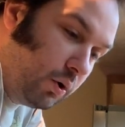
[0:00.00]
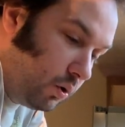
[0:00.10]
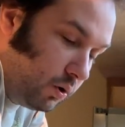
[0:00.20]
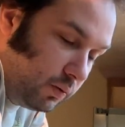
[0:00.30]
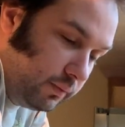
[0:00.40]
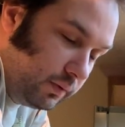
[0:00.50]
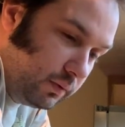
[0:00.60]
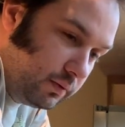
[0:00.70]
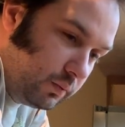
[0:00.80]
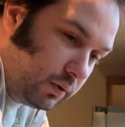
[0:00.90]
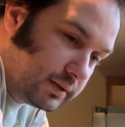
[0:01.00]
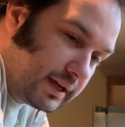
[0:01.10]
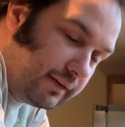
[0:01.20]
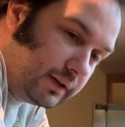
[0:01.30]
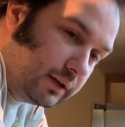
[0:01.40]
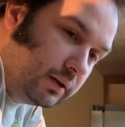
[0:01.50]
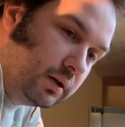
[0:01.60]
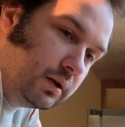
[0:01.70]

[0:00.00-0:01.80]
or whatever